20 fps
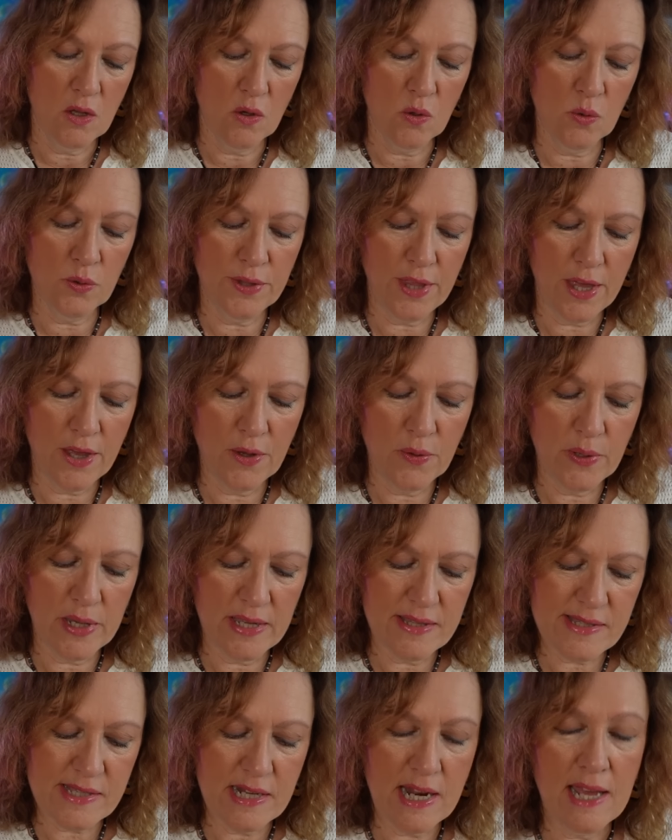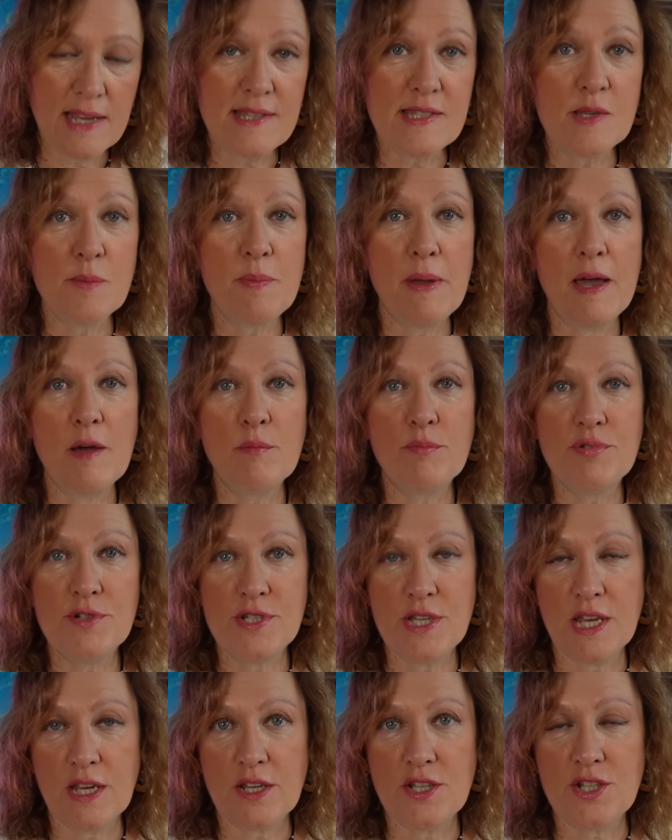Although it's less about
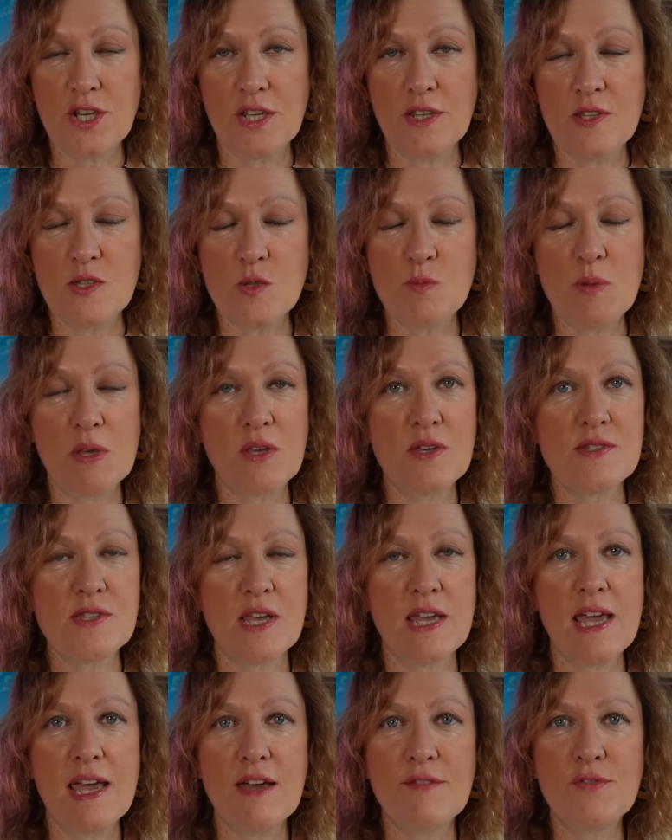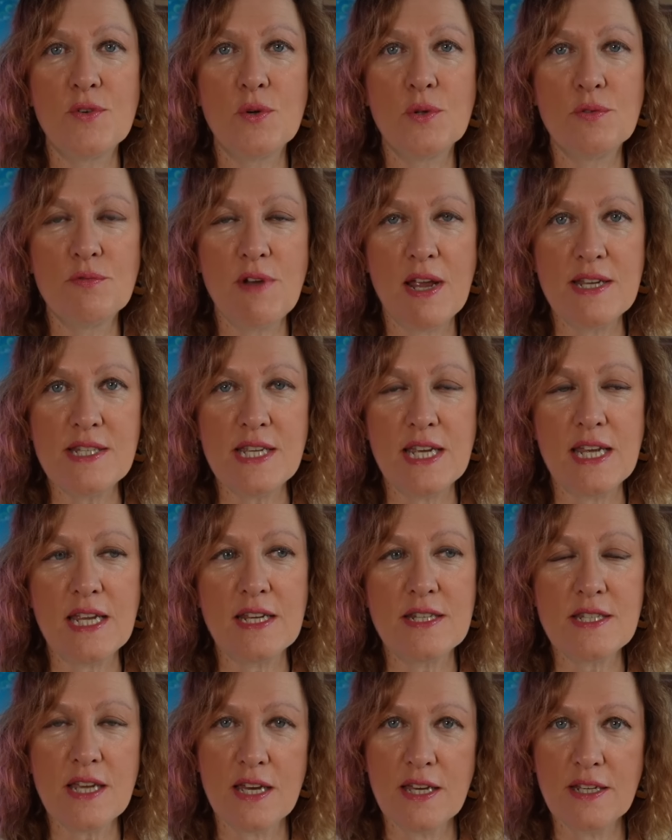predictions, because I have already
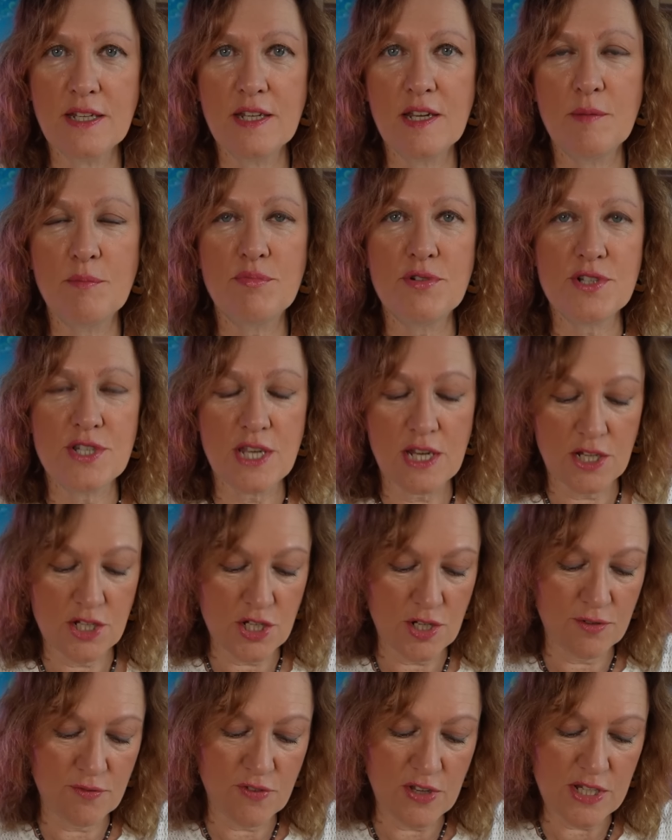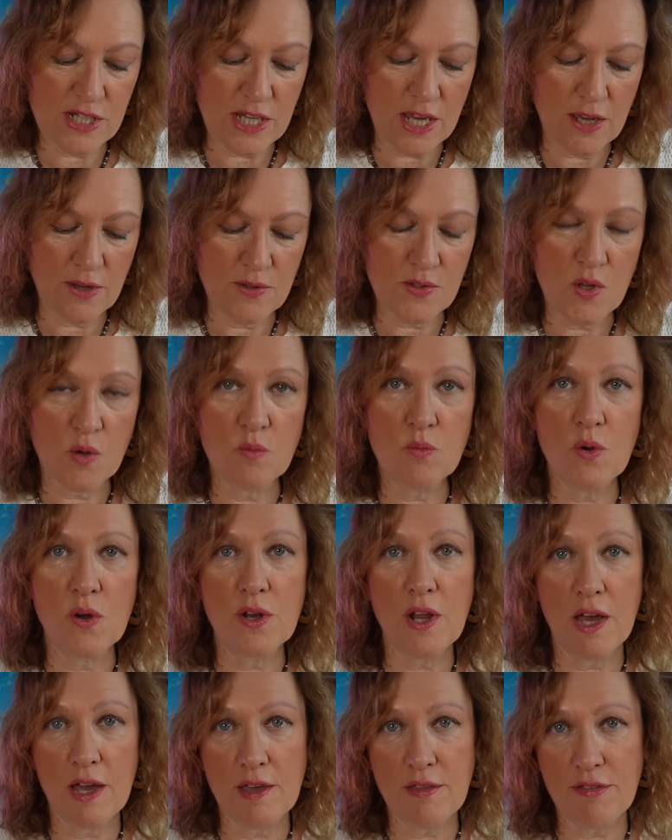done prediction videos on
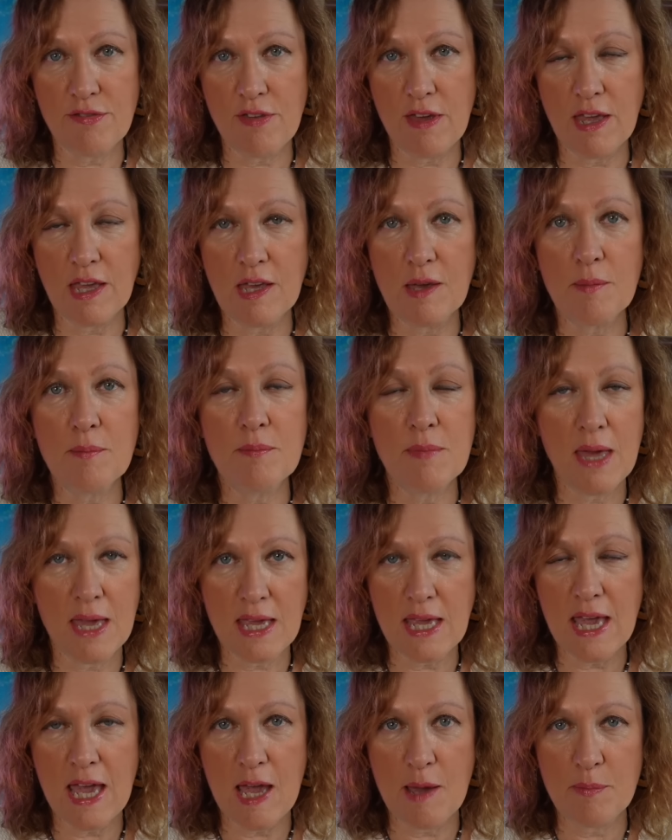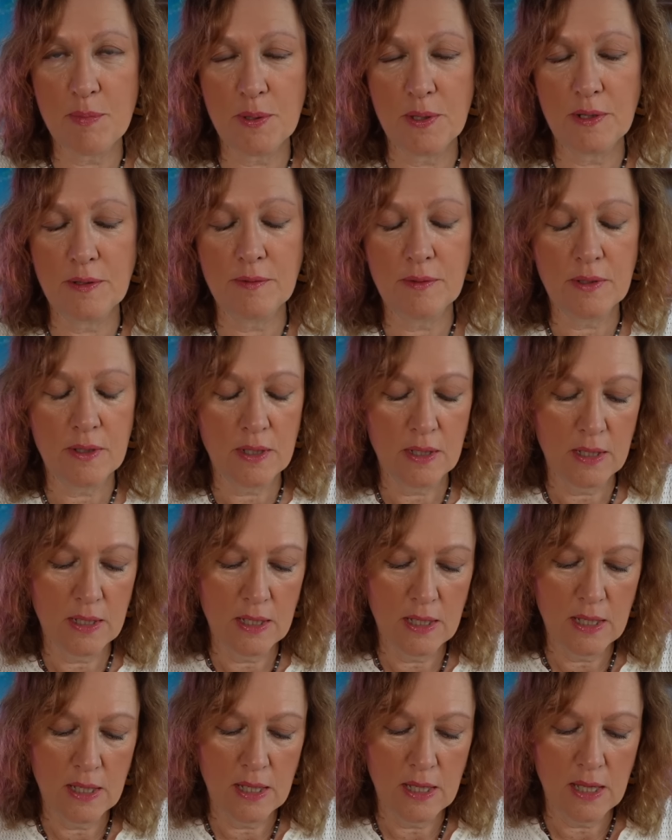what I think may happen.
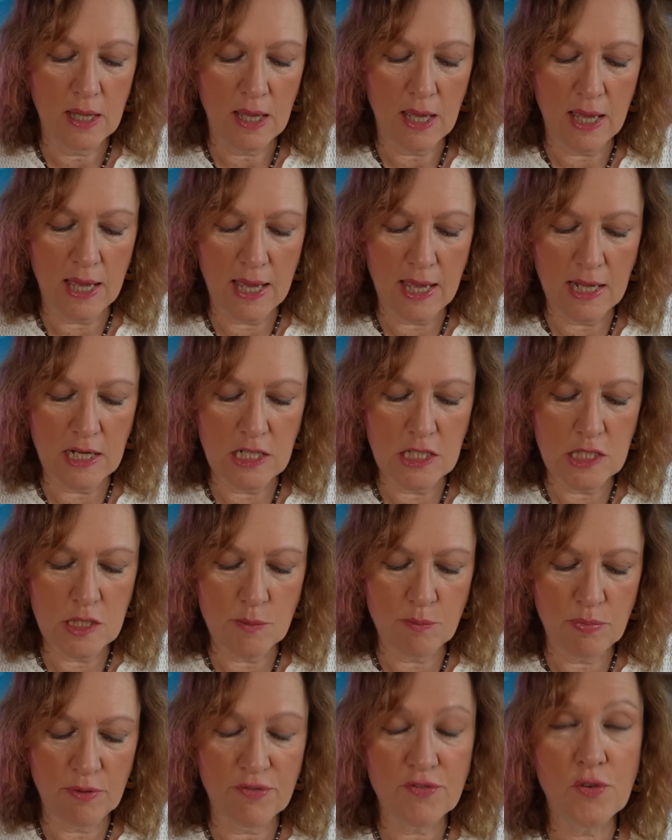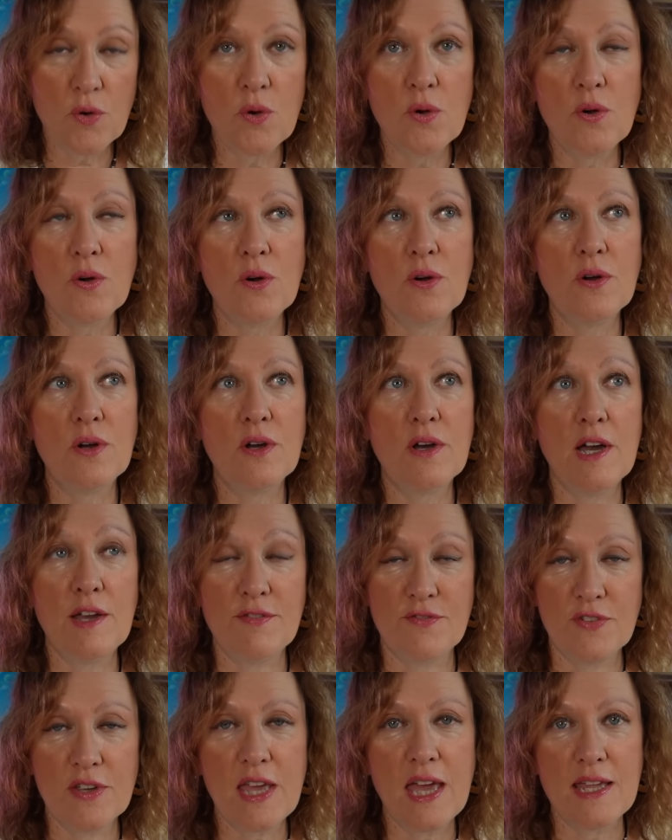And before I
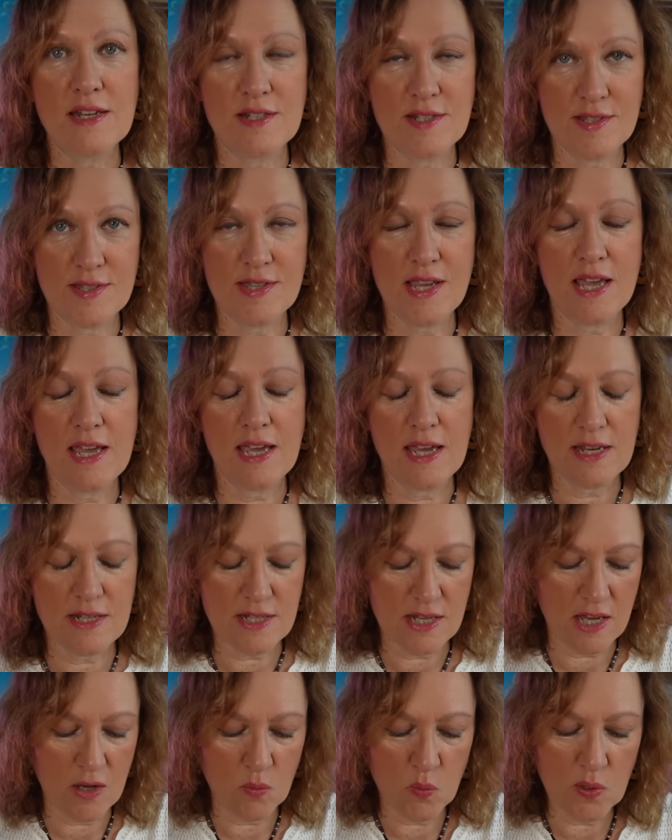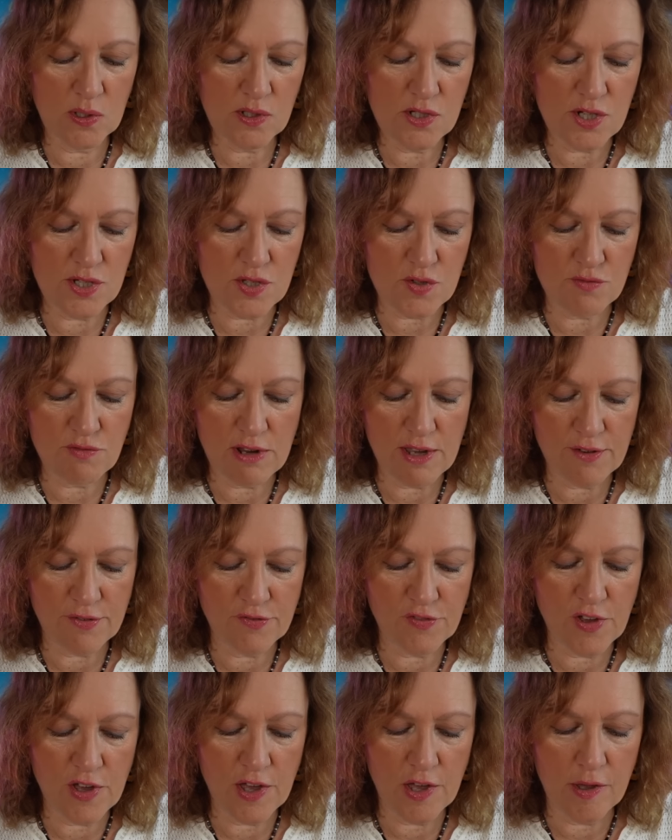forget to say it, I will just
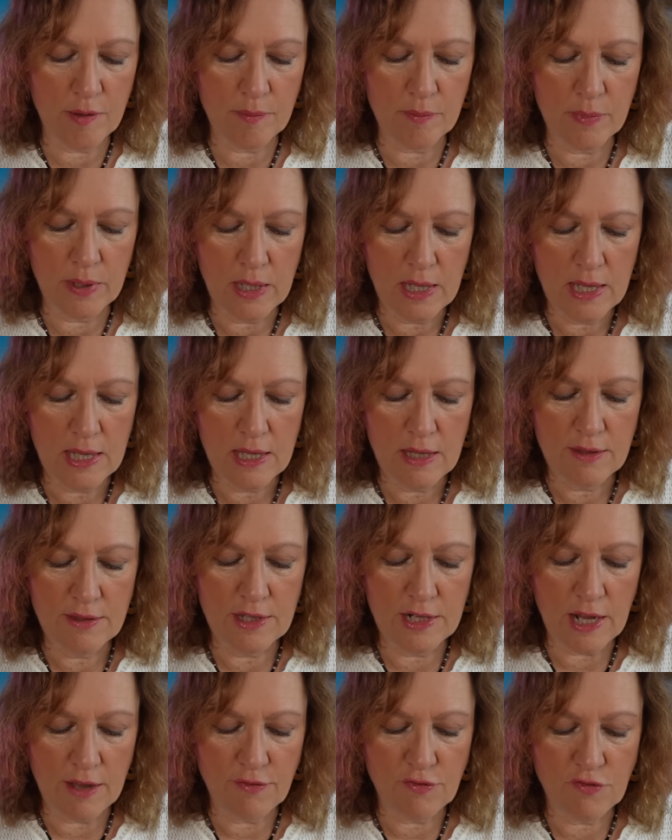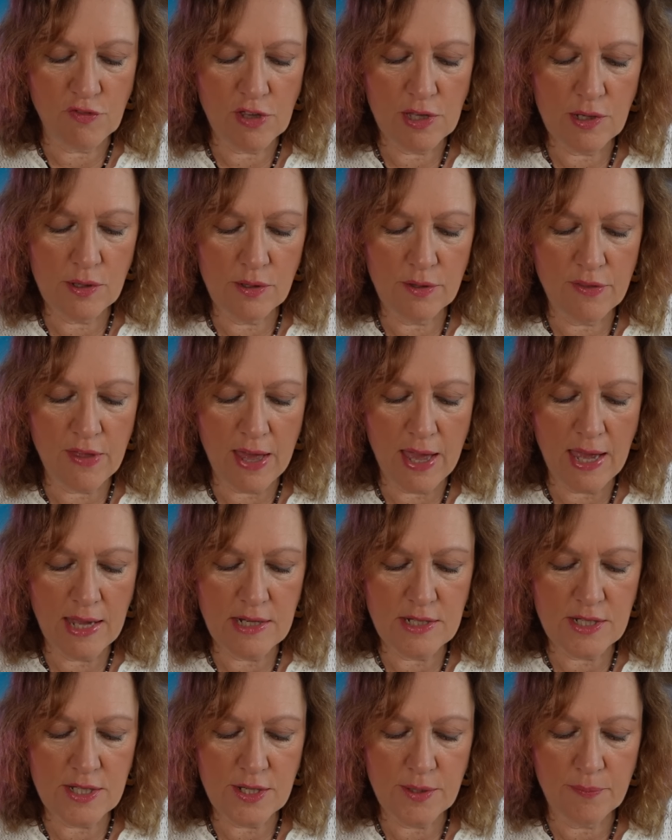reaffirm that I feel
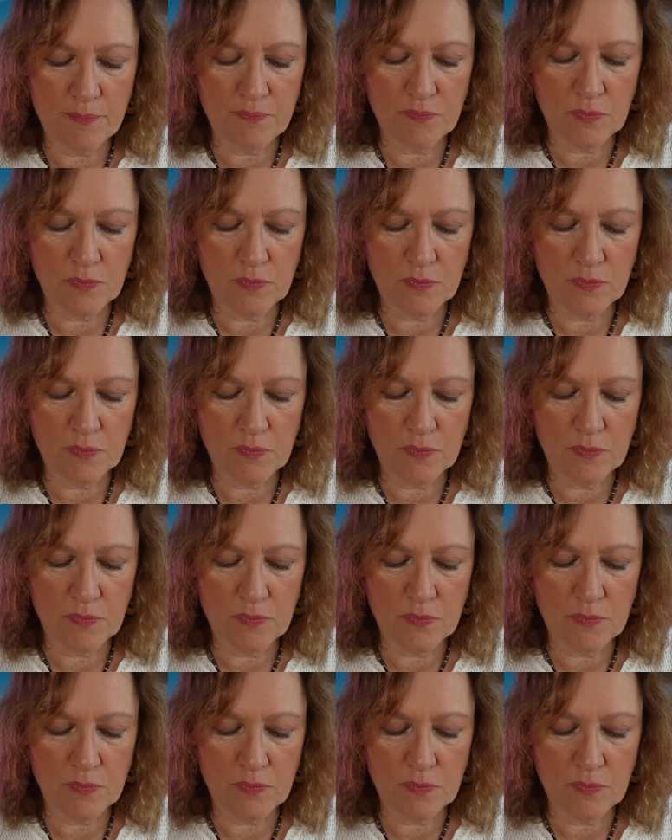that